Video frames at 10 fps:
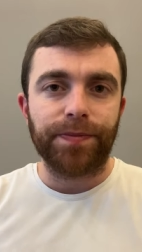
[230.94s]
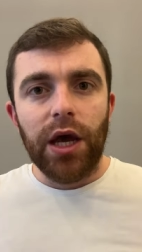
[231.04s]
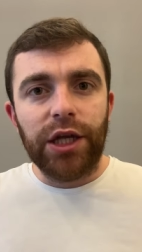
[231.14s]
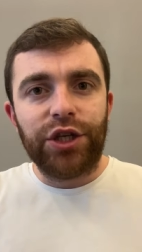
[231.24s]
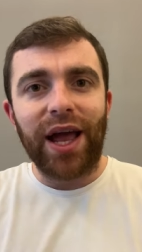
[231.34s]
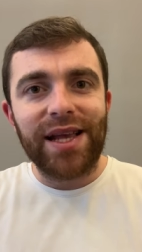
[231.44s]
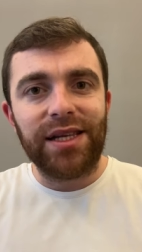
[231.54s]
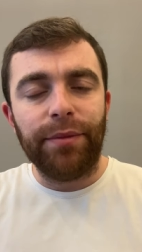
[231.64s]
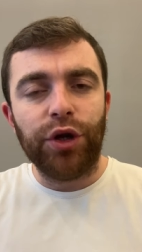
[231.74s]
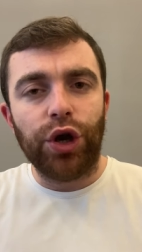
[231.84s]
And so guys,
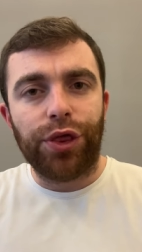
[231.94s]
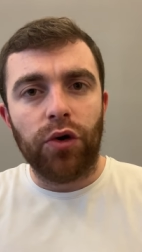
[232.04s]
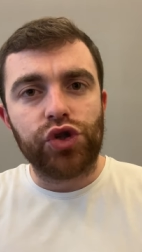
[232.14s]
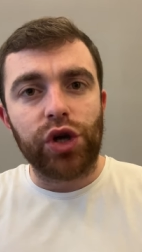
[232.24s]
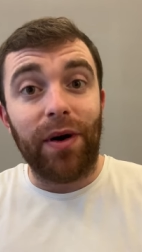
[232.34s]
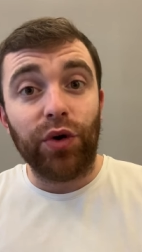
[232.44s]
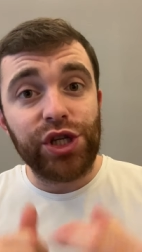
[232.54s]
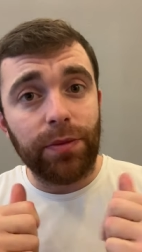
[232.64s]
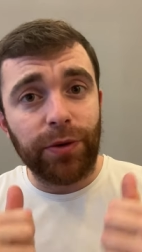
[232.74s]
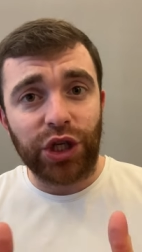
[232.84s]
let me know your thoughts on
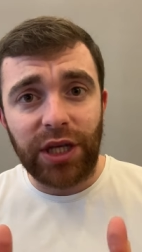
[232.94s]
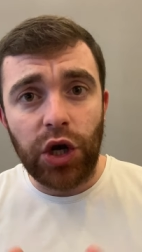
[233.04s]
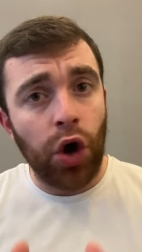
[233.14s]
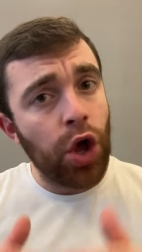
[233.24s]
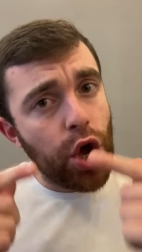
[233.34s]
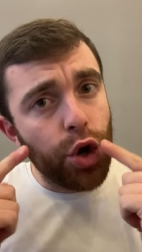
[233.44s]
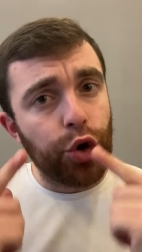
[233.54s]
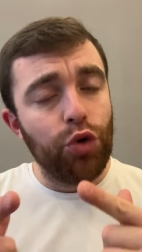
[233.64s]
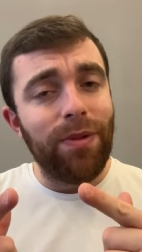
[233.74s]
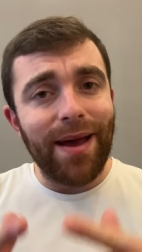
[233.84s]
Mauricio Pochettino,
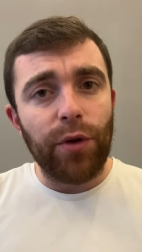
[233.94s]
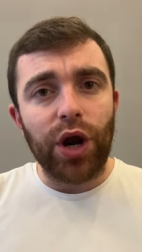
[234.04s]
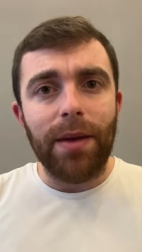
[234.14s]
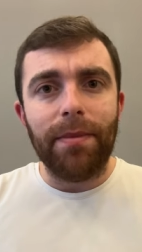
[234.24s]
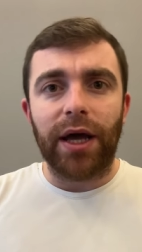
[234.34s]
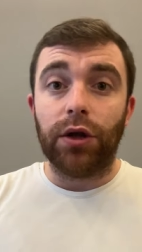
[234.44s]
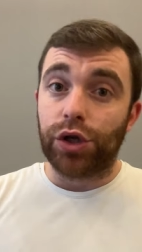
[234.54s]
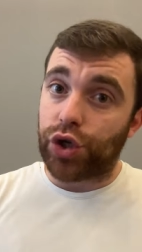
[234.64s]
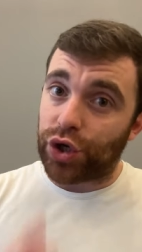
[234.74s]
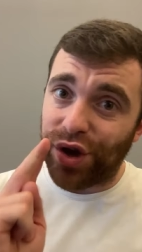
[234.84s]
Ruben Amorim and
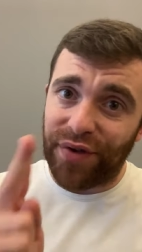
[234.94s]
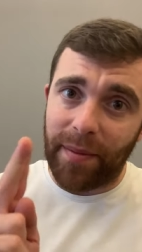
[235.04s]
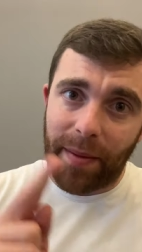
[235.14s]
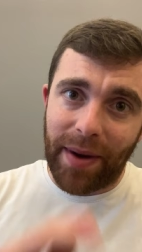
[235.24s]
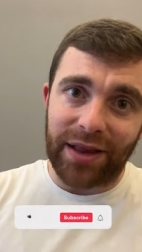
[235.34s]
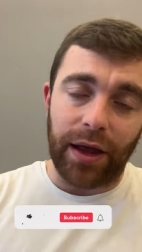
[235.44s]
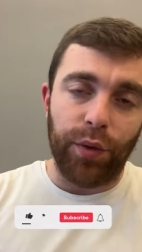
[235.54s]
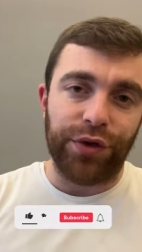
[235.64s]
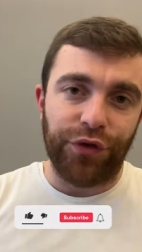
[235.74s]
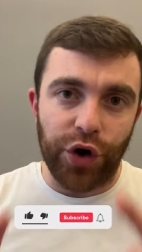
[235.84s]
also Sofian Amrabat. I
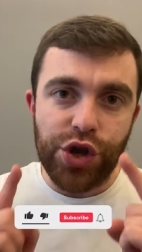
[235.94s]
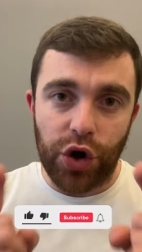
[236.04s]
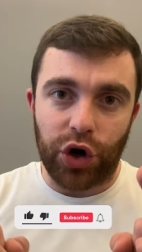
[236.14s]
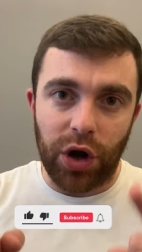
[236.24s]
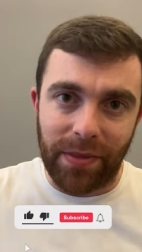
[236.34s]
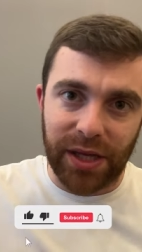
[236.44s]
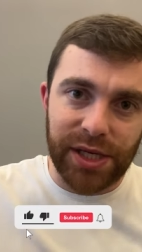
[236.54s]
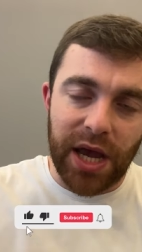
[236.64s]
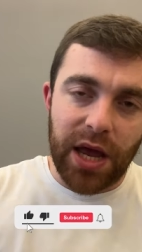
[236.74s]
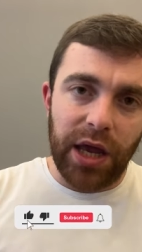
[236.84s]
wait for your
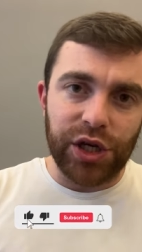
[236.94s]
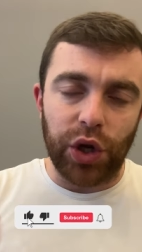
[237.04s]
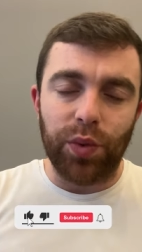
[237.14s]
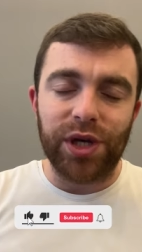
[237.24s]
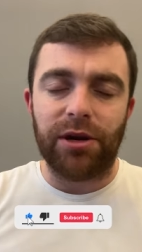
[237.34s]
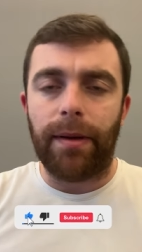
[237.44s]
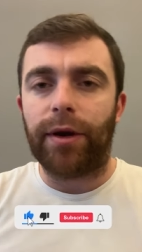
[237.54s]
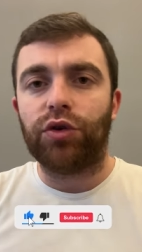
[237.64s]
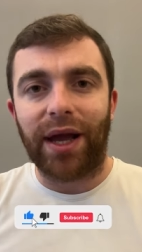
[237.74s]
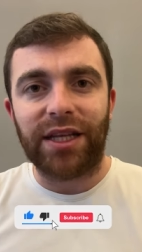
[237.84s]
comments. Here as always,
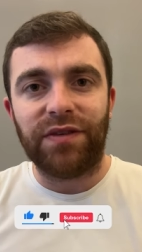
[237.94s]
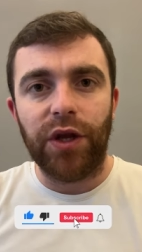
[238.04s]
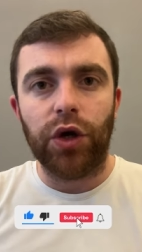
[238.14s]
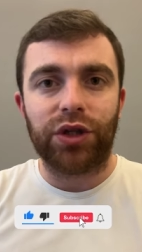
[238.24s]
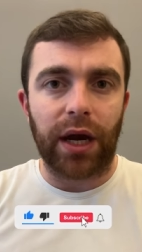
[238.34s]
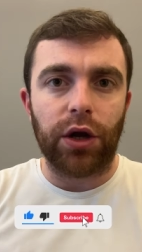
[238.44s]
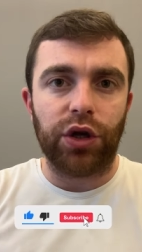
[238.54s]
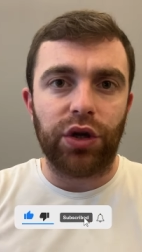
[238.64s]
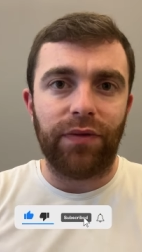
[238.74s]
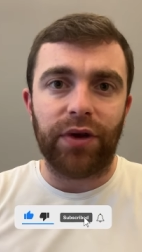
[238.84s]
remember to like this video, turn on
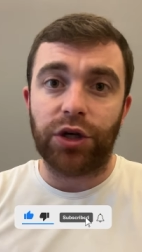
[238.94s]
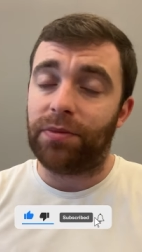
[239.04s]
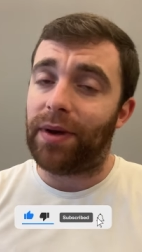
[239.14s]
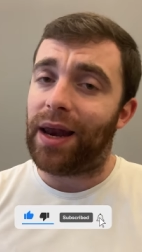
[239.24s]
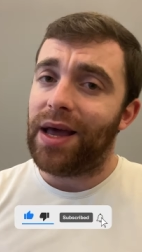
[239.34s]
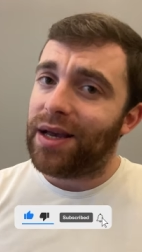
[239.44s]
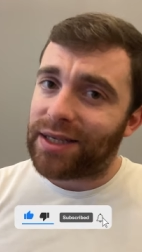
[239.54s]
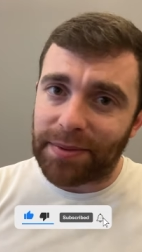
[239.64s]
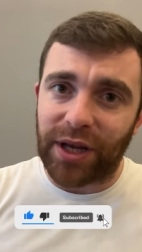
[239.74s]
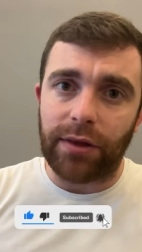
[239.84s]
the notification bell,
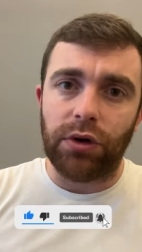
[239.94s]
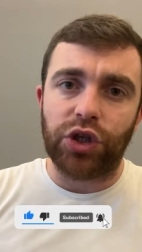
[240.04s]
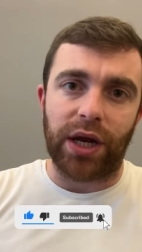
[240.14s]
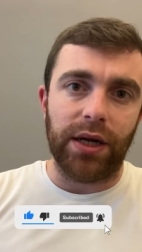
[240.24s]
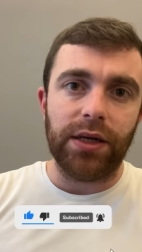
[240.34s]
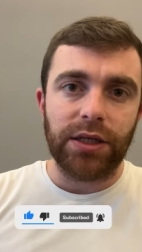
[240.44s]
subscribe to the channel.